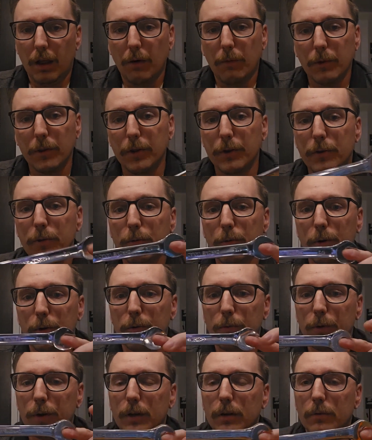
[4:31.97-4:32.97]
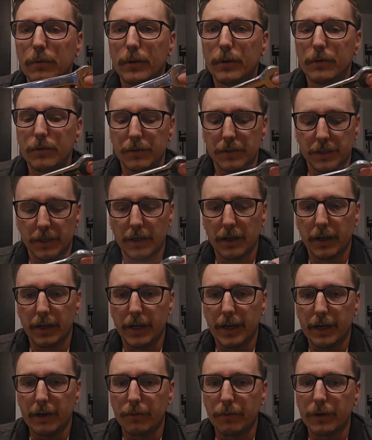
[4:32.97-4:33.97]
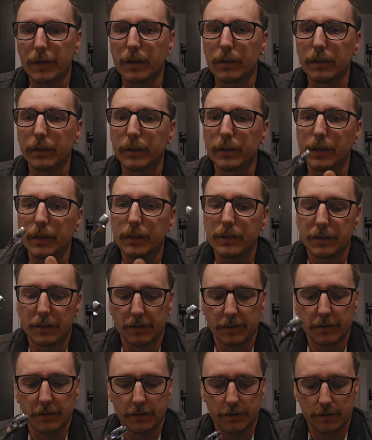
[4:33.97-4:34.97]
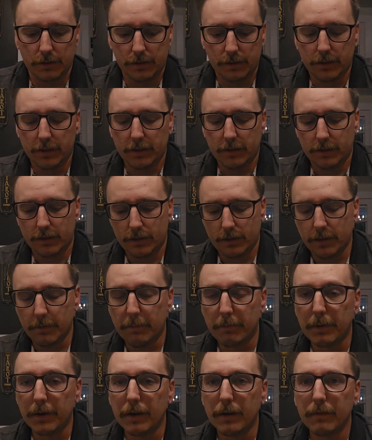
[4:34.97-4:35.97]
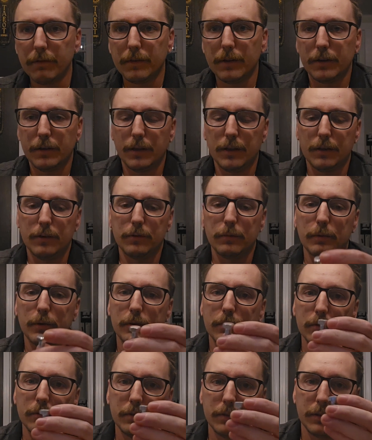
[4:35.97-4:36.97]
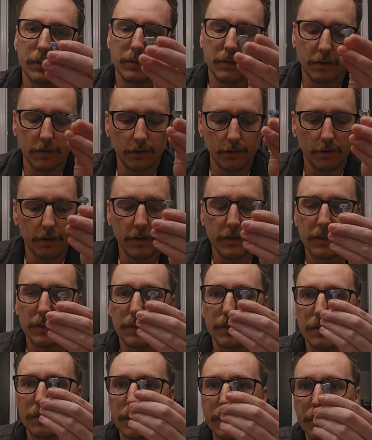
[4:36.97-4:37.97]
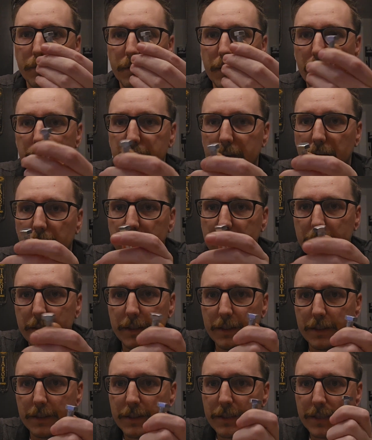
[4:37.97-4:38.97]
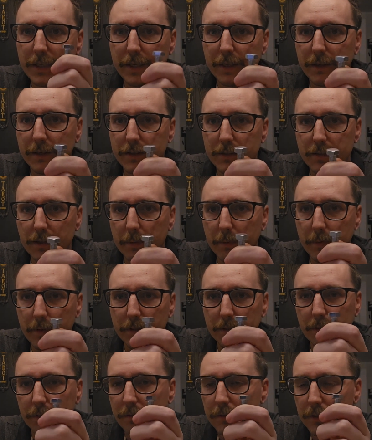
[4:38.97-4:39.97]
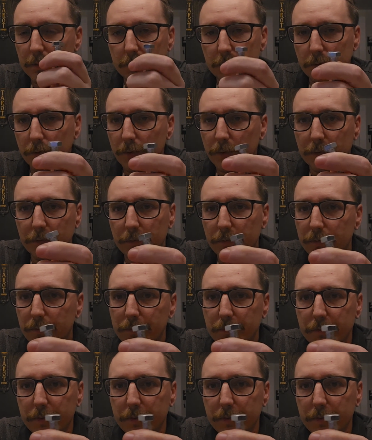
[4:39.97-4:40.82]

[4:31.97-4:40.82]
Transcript: Well, they do work well when there's not adequate clearance above the nut or bolt. So if I've got this in something, some sort of